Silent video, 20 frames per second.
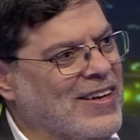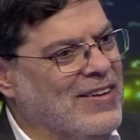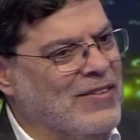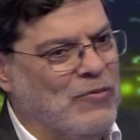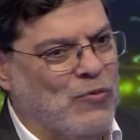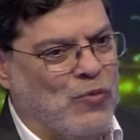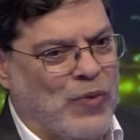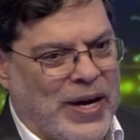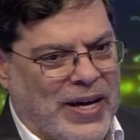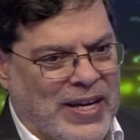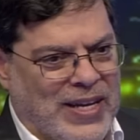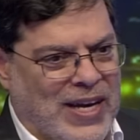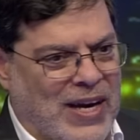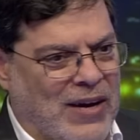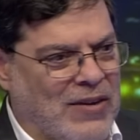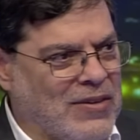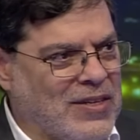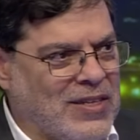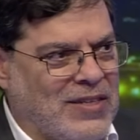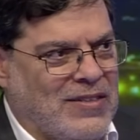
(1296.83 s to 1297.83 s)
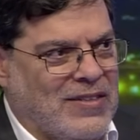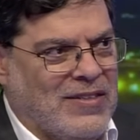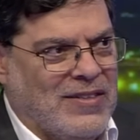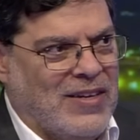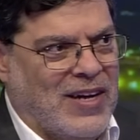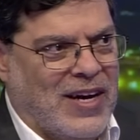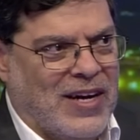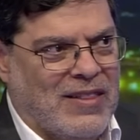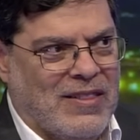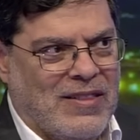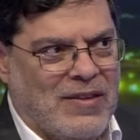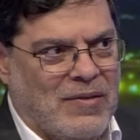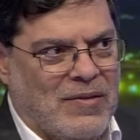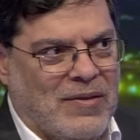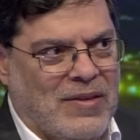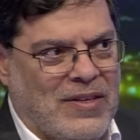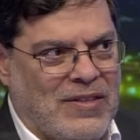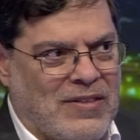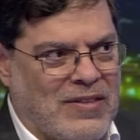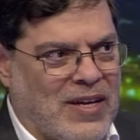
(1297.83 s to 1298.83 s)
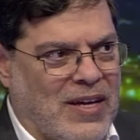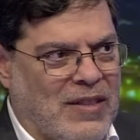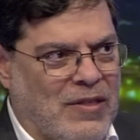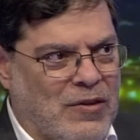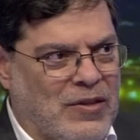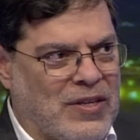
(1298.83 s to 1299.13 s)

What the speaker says: Right now he's not the